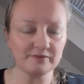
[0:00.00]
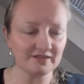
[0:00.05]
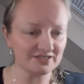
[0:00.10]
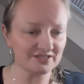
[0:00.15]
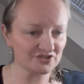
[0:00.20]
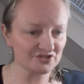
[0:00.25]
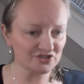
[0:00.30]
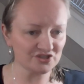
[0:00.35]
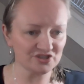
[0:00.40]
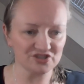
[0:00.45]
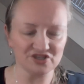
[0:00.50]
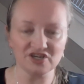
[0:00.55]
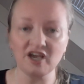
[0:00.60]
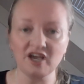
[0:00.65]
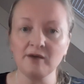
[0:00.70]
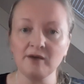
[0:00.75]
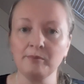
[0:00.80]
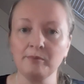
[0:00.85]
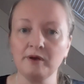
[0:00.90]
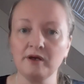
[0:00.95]
that's just
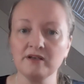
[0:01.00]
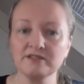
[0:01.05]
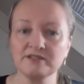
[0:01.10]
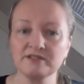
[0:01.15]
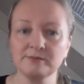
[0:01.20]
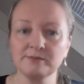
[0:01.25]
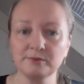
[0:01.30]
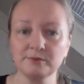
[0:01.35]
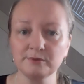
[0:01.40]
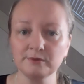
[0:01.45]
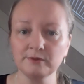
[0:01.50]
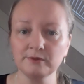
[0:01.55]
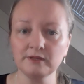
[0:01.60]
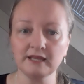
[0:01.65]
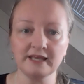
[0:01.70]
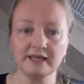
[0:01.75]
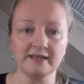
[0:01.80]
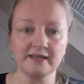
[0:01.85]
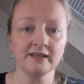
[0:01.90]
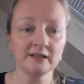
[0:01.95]
not possible,
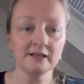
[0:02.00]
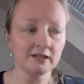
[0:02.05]
and